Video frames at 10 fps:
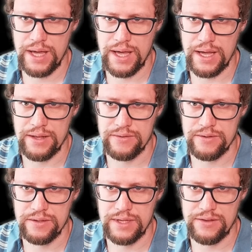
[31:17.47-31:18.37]

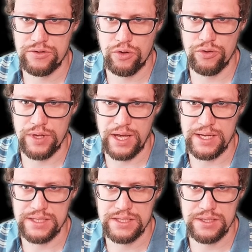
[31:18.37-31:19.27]
And netcon
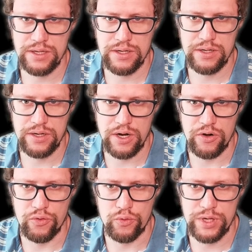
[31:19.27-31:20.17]
has
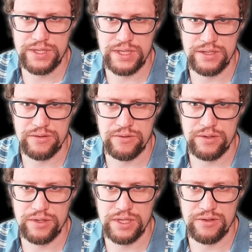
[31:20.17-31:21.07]
a read
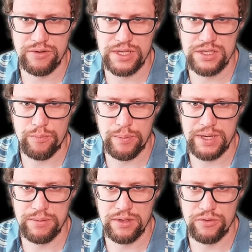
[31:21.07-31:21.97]
interface
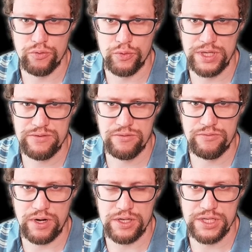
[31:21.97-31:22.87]
compatible read
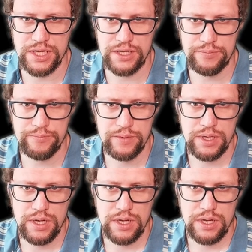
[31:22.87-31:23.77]
function here.
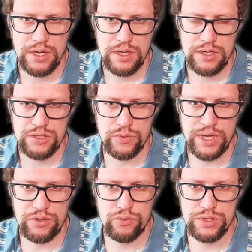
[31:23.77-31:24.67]
So we
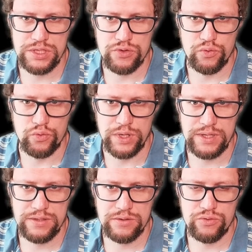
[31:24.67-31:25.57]
can use this
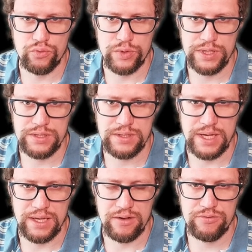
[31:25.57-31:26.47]
read to read
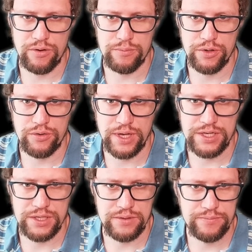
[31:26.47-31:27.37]
data from the
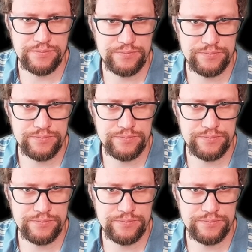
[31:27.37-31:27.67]
connection.